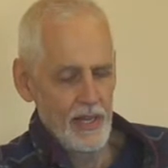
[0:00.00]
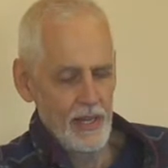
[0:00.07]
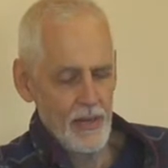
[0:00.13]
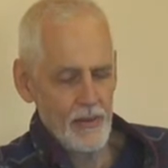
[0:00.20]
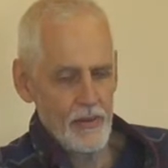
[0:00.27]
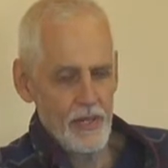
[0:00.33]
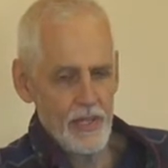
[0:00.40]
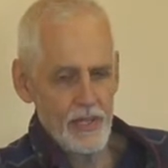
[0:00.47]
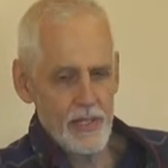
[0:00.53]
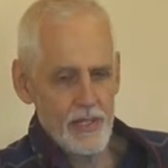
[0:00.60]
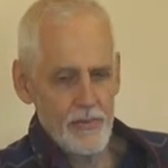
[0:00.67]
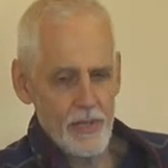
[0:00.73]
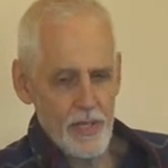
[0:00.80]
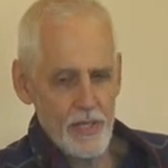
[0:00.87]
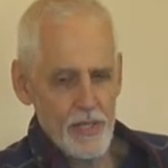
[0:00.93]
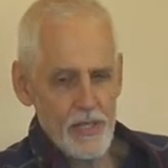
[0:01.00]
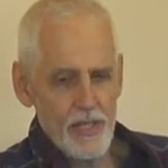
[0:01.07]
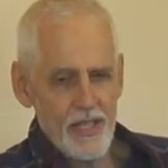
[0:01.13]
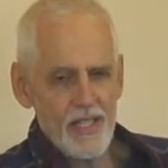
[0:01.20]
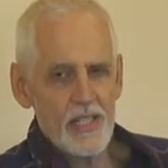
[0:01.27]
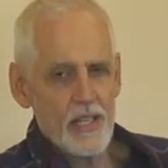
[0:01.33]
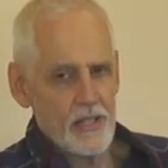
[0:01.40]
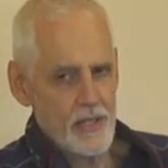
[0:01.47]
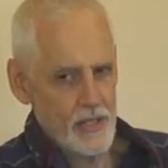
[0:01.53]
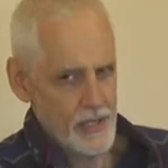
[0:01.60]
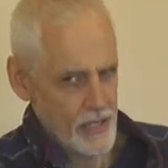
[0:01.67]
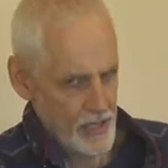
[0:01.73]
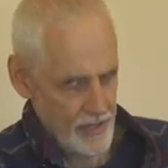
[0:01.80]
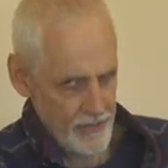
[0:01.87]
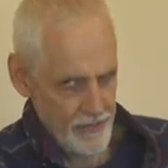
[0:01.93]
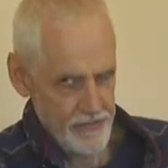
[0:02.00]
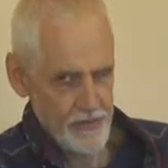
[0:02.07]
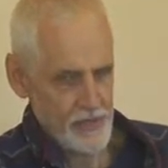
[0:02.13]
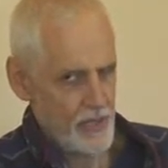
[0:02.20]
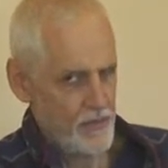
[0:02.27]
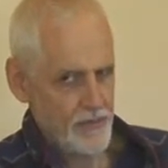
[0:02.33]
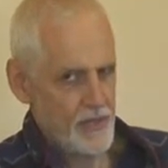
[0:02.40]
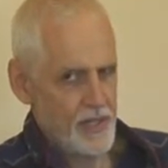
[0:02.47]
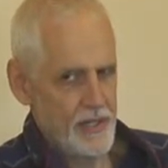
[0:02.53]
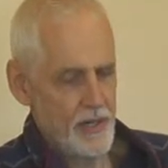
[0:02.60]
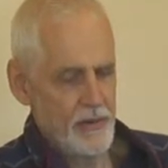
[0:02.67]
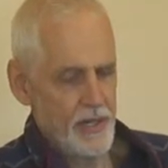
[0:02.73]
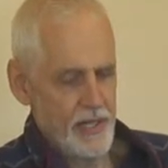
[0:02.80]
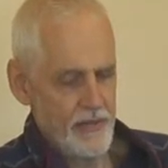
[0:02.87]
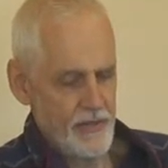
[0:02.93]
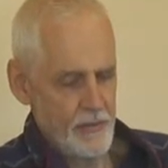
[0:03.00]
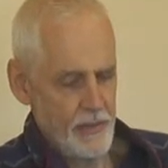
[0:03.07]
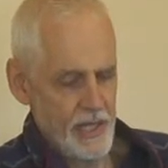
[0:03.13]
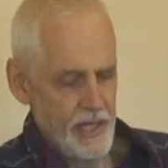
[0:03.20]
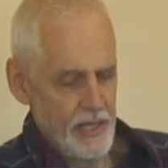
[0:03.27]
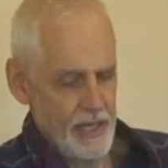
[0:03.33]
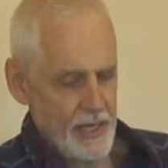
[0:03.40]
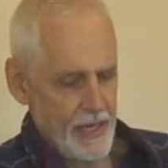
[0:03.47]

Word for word: I want to read this one. This is a, this is a tough, tough thing to read for me.